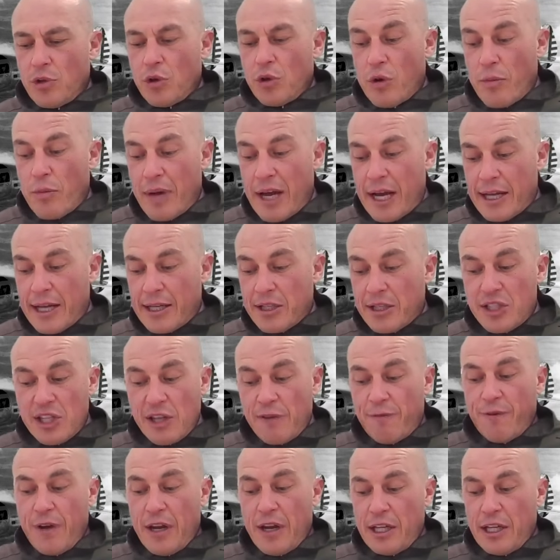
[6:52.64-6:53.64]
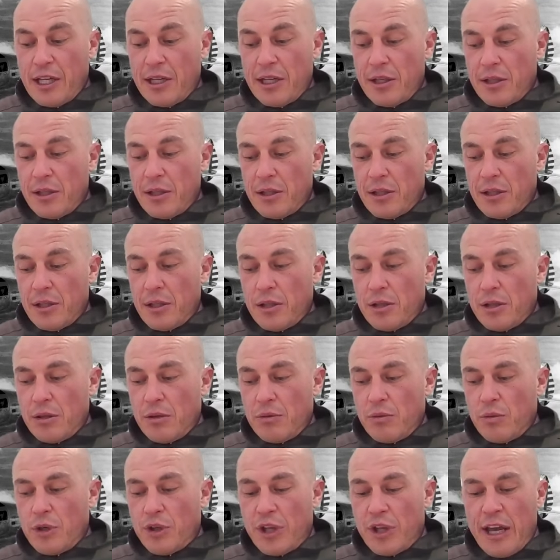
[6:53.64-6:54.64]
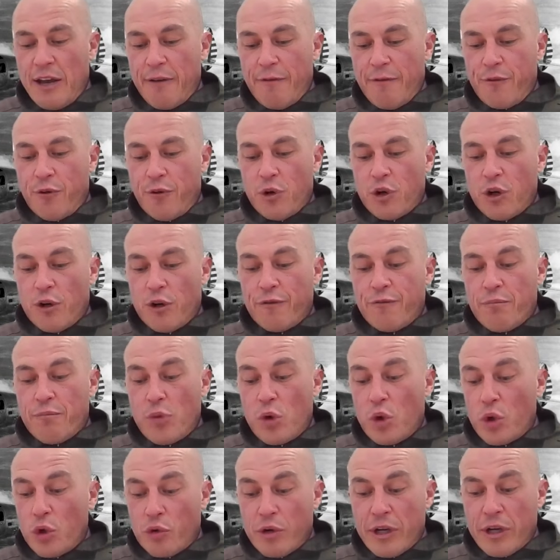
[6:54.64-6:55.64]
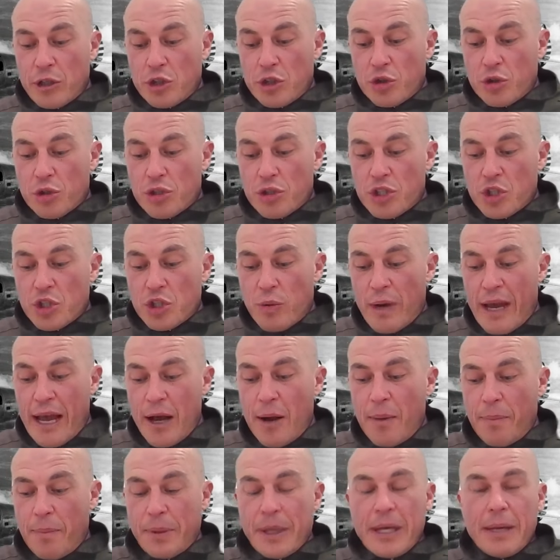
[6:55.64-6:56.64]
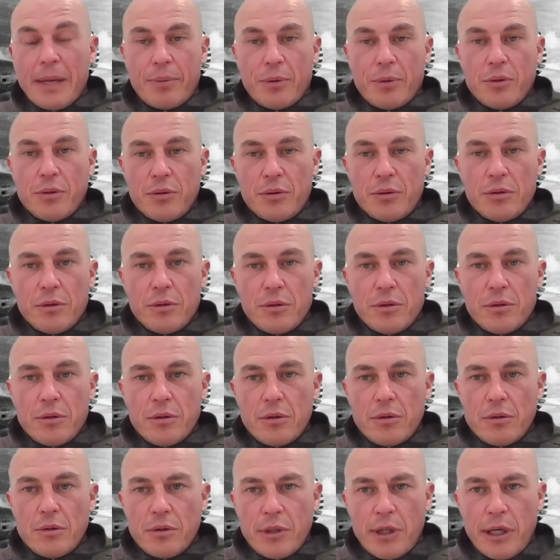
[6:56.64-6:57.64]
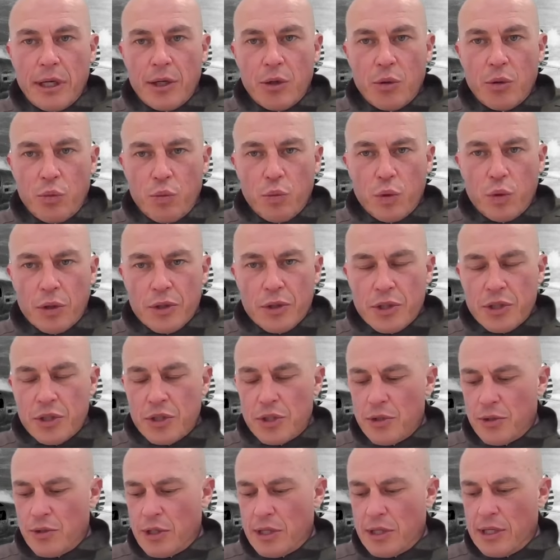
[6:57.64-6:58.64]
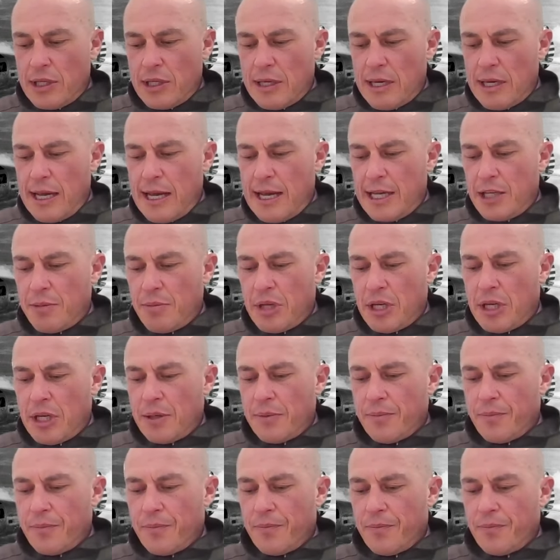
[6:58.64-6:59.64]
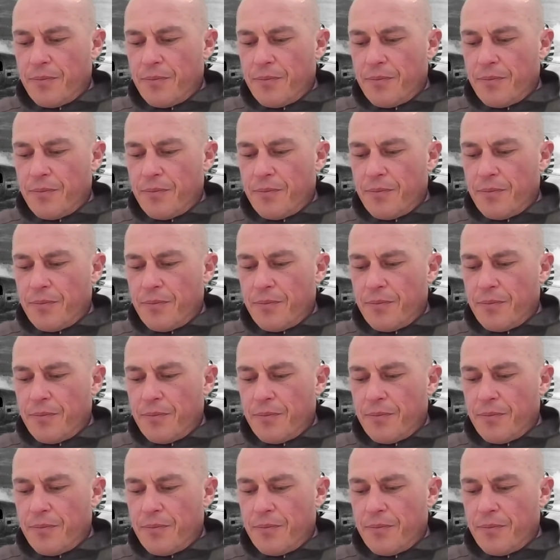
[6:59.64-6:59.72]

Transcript: The remains, if any, were therefore of more interest to our people than it was to the enemy.